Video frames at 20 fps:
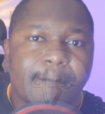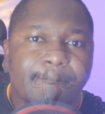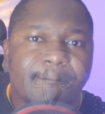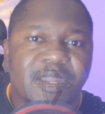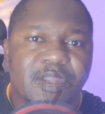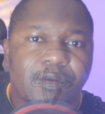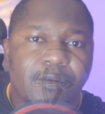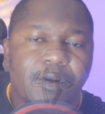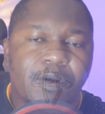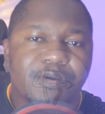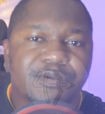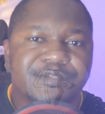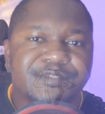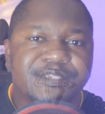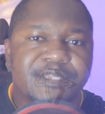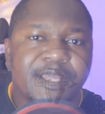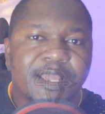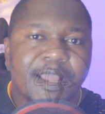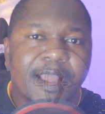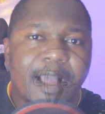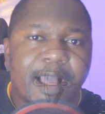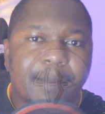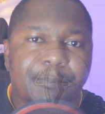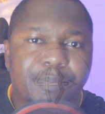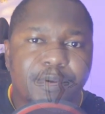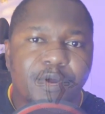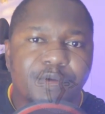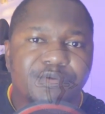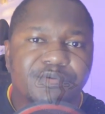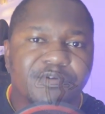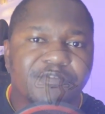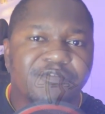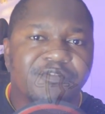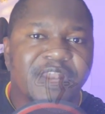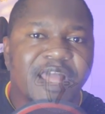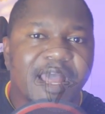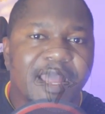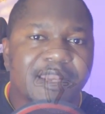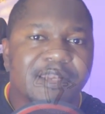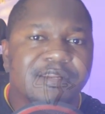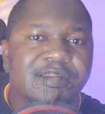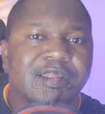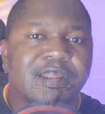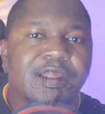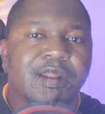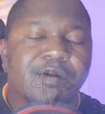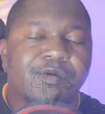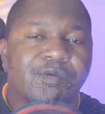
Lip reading: because a plot of land